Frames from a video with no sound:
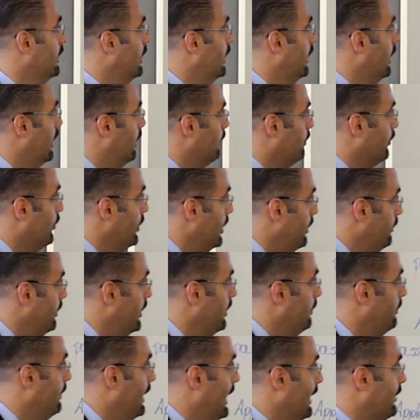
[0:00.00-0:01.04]
Uh,
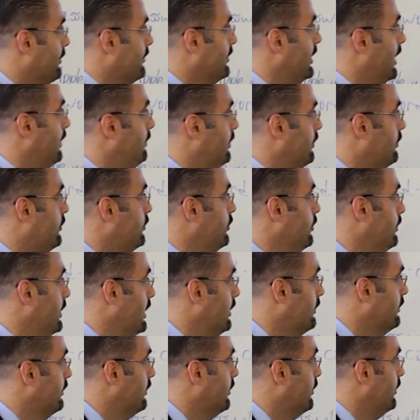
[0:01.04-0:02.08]
premium max time is 2
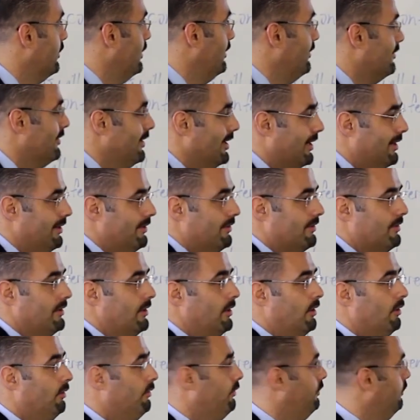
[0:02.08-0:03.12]
minutes and 30 seconds.
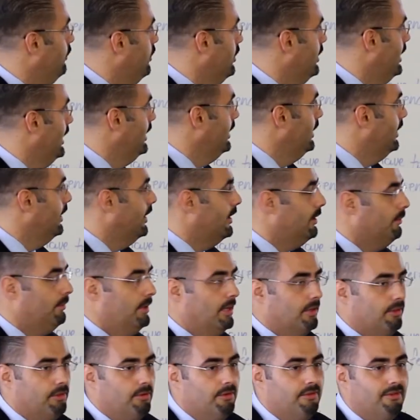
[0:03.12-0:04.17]
$4.99 a
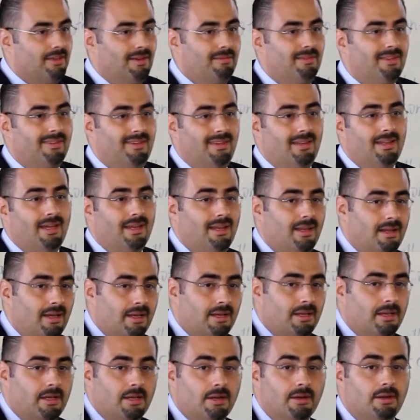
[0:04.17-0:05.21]
month or $17.99
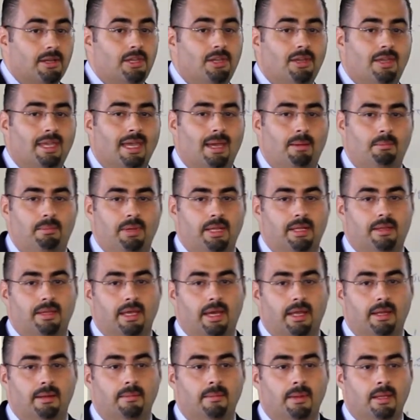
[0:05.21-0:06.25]
a year. You can't beat
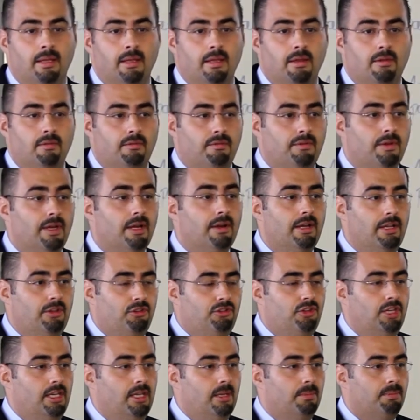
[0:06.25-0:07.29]
that. Very
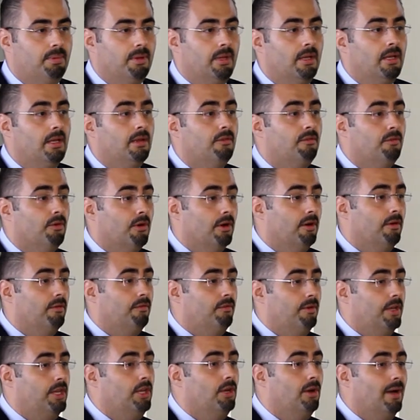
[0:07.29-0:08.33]
cheap for a
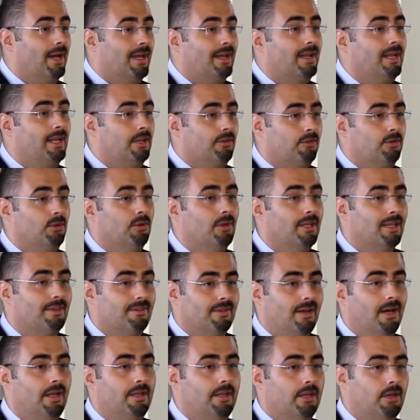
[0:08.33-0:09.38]
video editing tool that's
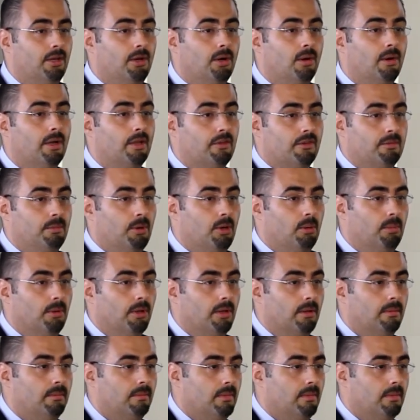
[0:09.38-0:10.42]
on the go and it's mobile.